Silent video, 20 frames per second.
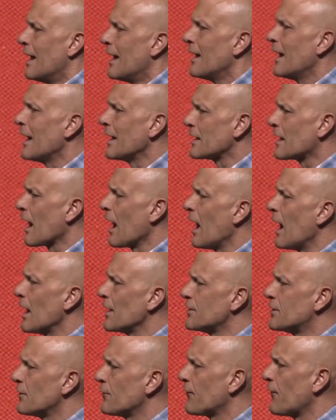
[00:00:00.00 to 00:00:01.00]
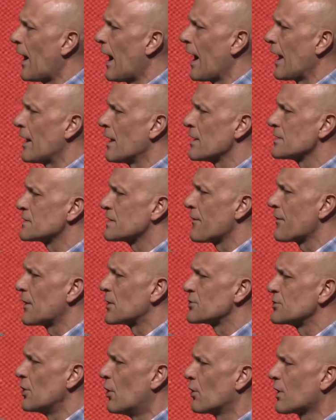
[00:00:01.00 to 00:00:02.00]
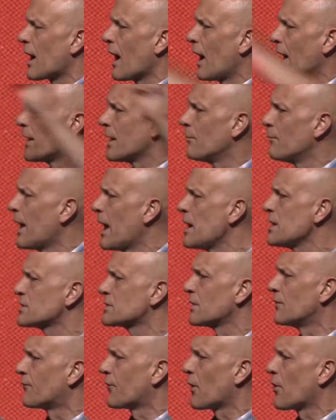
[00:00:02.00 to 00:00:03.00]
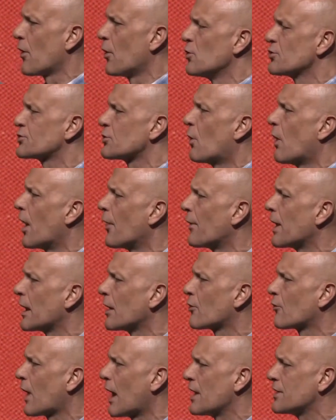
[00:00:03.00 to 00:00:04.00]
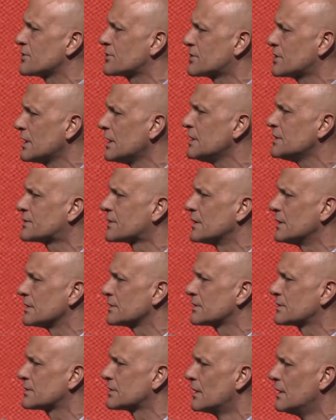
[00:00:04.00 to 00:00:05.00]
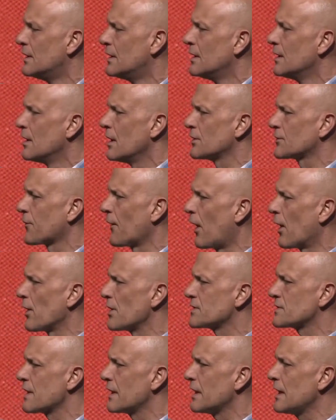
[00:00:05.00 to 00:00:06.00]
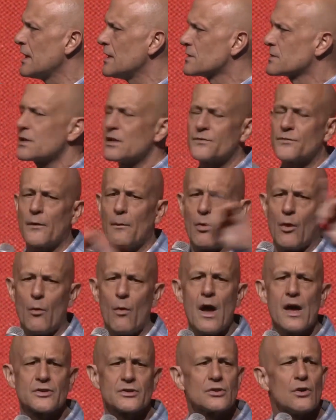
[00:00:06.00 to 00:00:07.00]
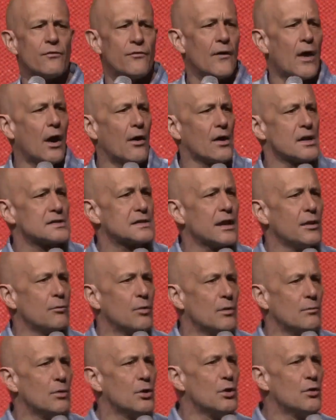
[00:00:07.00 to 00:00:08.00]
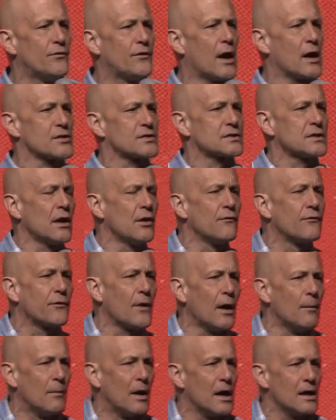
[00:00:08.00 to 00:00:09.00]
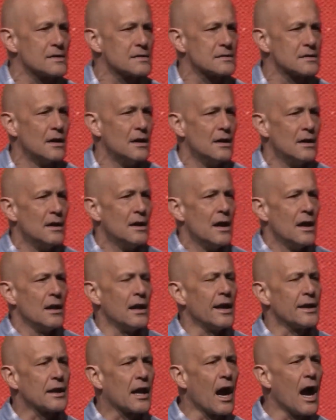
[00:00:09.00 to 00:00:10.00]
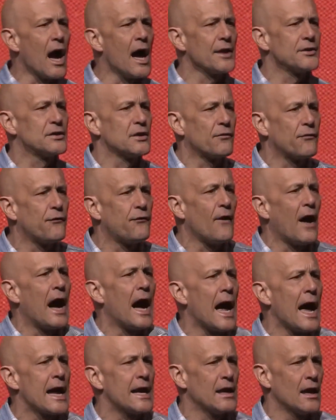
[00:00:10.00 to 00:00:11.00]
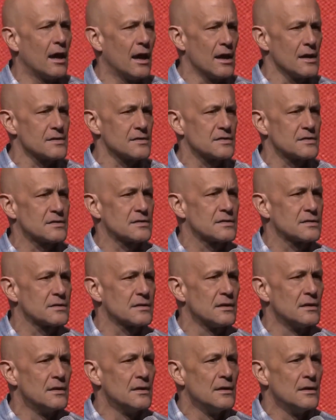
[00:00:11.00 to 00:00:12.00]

Let God define us that there's no condemnation for those who are in Christ Jesus. As far as the east is from the west, so far as He removed our sin from us. Let God define us.